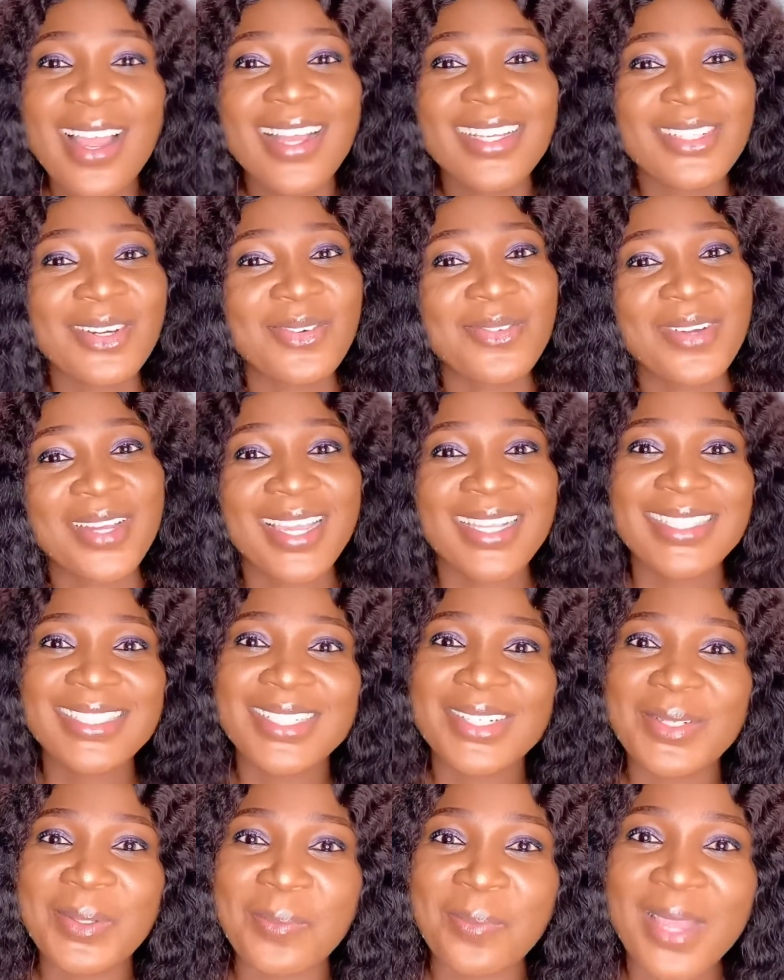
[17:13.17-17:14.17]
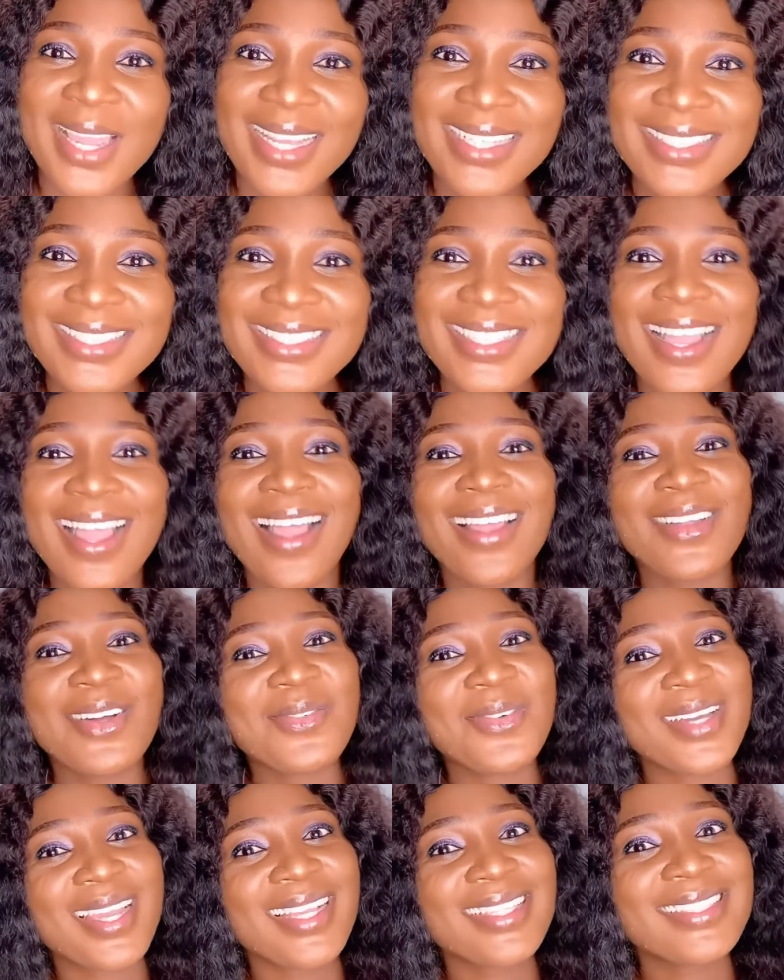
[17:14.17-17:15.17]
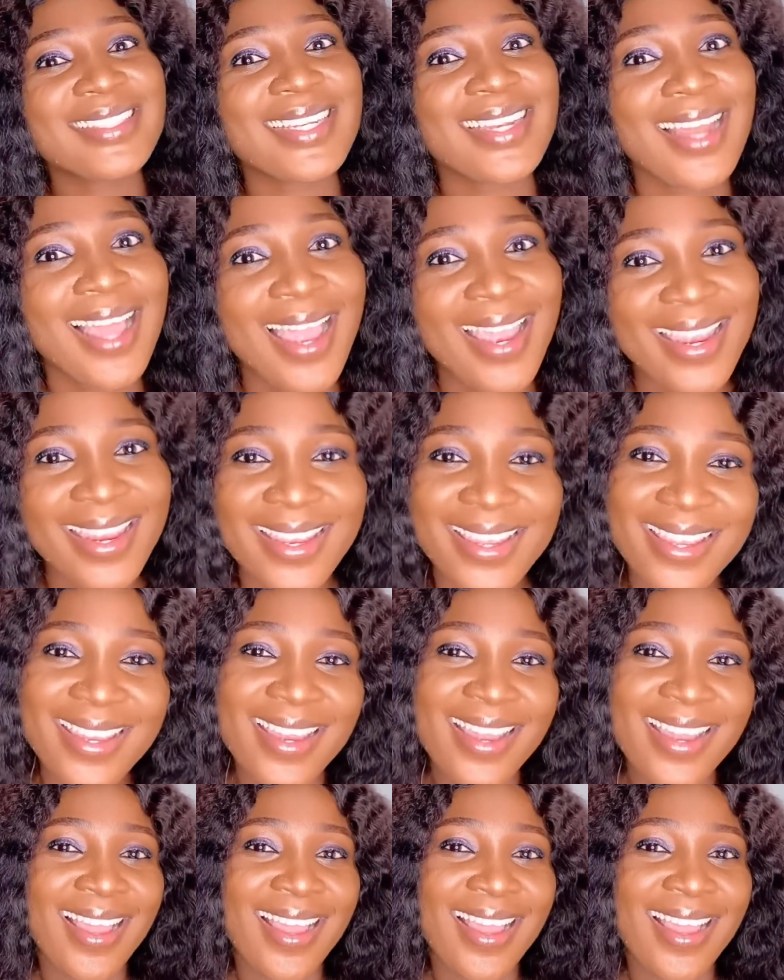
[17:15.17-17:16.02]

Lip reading: Don't forget to comment. Don't forget to like.